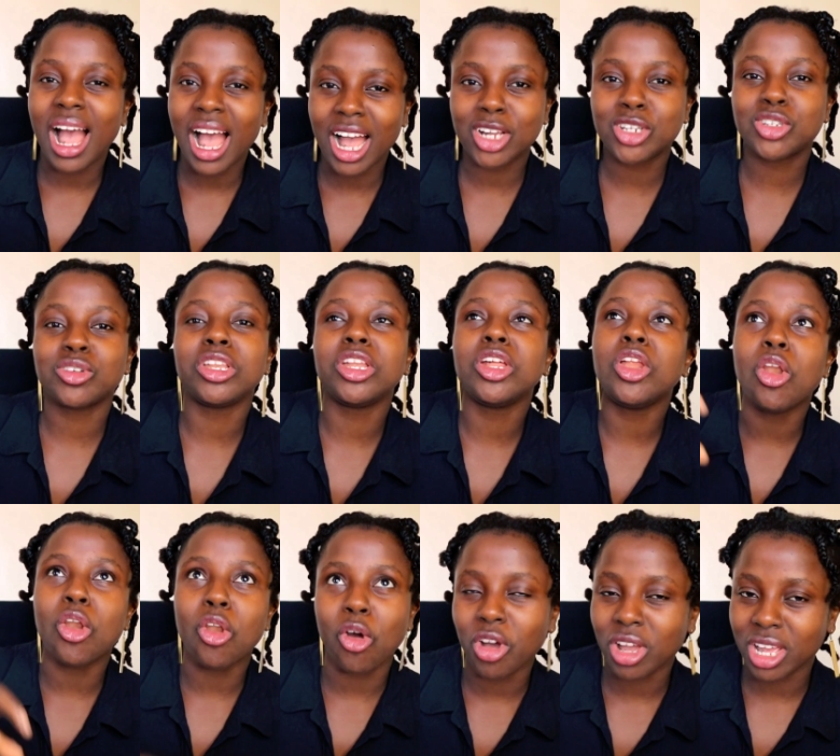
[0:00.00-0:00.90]

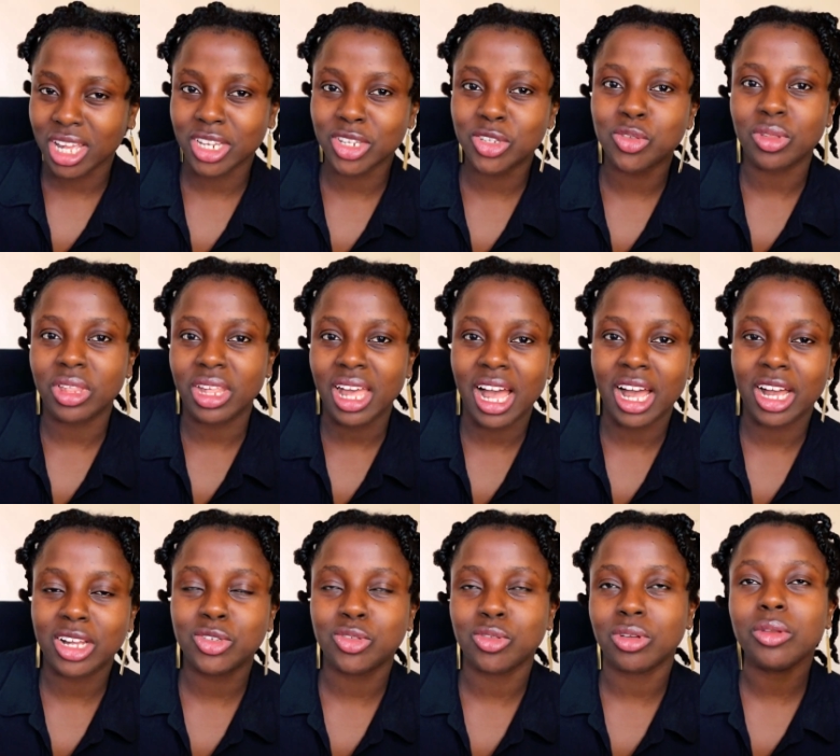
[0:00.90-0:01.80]
actually log into the
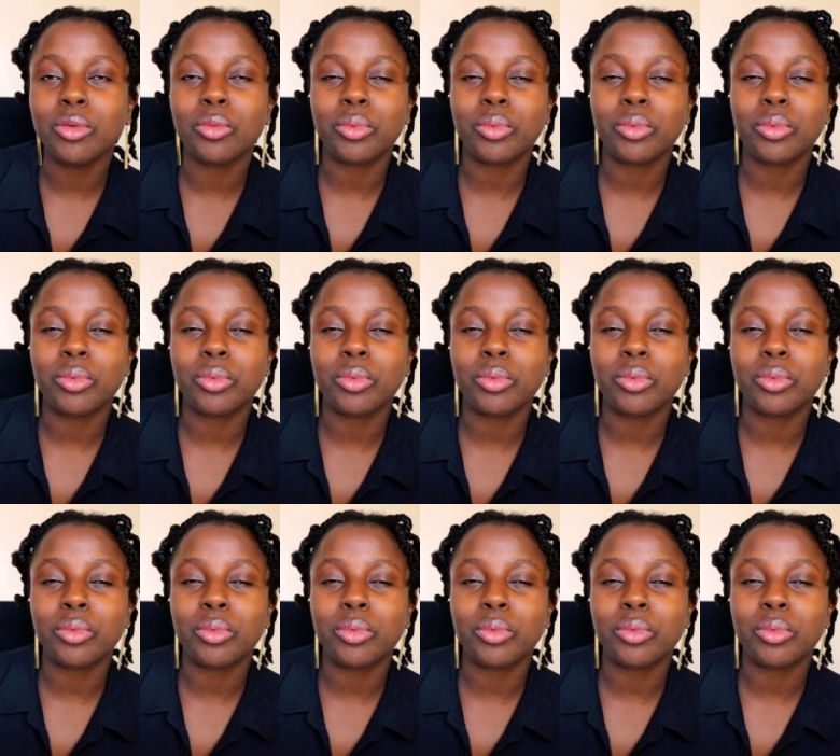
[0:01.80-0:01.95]
actual